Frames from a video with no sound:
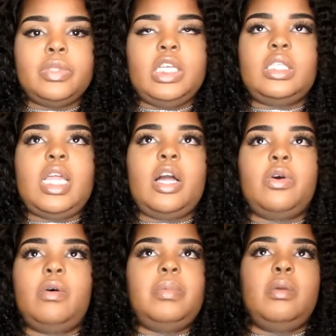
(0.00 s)
it's not
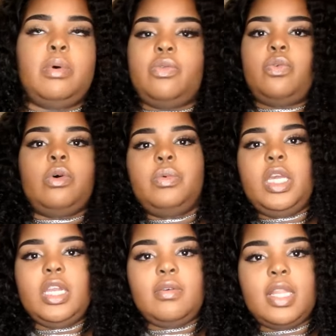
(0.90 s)
gonna be before we
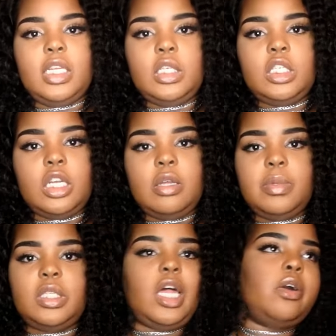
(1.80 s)
get in a relationship.
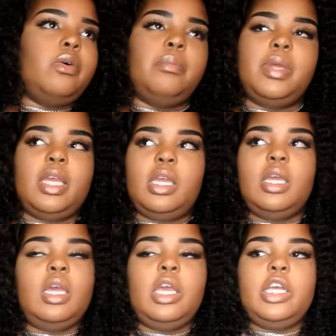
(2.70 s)
It's not gonna be
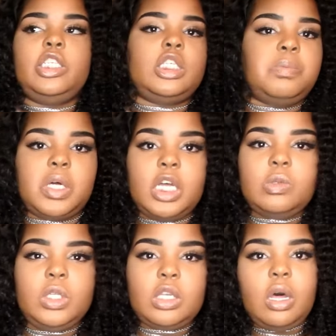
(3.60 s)
just
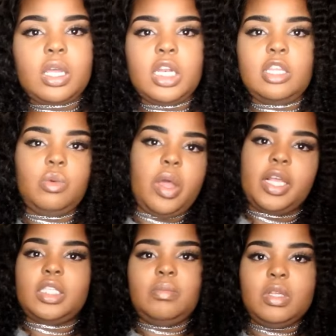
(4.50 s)
because we talking and you
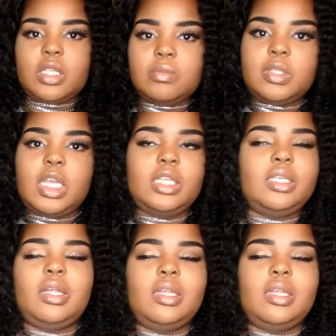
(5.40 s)
asking me something sexy.